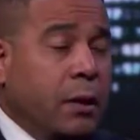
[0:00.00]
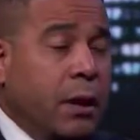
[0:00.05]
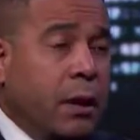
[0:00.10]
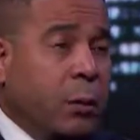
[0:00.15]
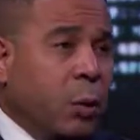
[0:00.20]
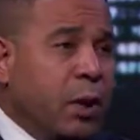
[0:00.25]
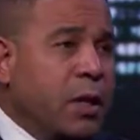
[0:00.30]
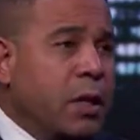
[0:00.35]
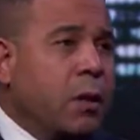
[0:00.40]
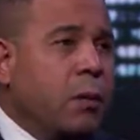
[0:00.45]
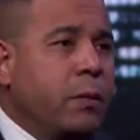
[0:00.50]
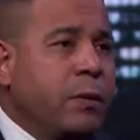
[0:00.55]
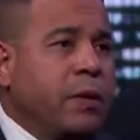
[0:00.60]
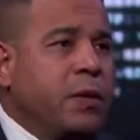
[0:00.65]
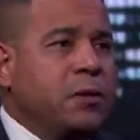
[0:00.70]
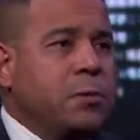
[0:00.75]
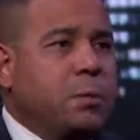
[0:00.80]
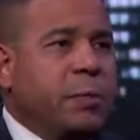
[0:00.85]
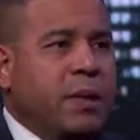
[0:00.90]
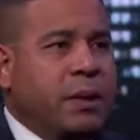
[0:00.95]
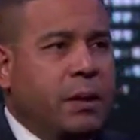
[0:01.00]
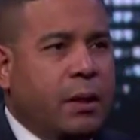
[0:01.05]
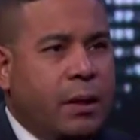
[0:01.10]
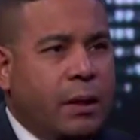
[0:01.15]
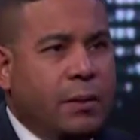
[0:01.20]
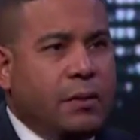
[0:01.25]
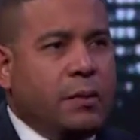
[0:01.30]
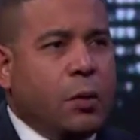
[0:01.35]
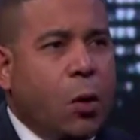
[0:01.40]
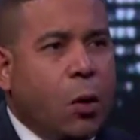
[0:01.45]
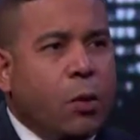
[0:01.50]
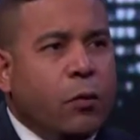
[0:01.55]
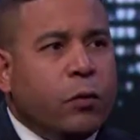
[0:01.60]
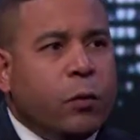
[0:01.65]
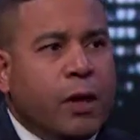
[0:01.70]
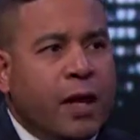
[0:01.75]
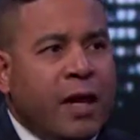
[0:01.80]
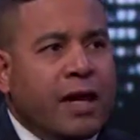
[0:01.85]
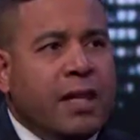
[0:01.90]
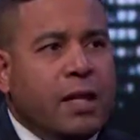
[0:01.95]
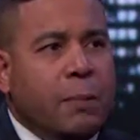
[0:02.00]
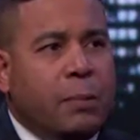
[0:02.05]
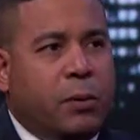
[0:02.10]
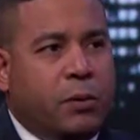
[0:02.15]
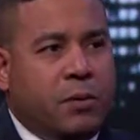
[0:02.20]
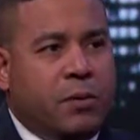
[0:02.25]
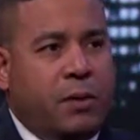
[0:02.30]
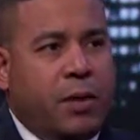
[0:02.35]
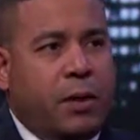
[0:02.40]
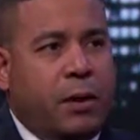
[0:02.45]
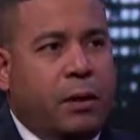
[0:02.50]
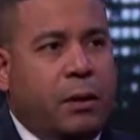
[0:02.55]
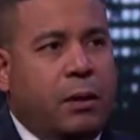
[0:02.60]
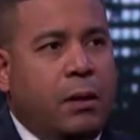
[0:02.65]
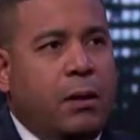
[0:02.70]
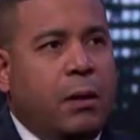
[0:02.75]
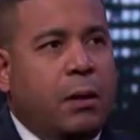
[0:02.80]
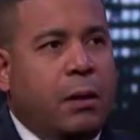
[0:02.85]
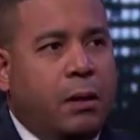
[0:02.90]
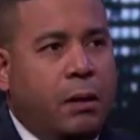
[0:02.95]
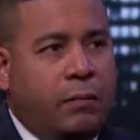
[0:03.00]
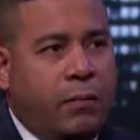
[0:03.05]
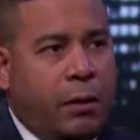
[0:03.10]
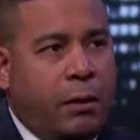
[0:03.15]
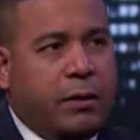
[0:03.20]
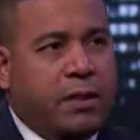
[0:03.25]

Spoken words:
And we know this because over 80% of our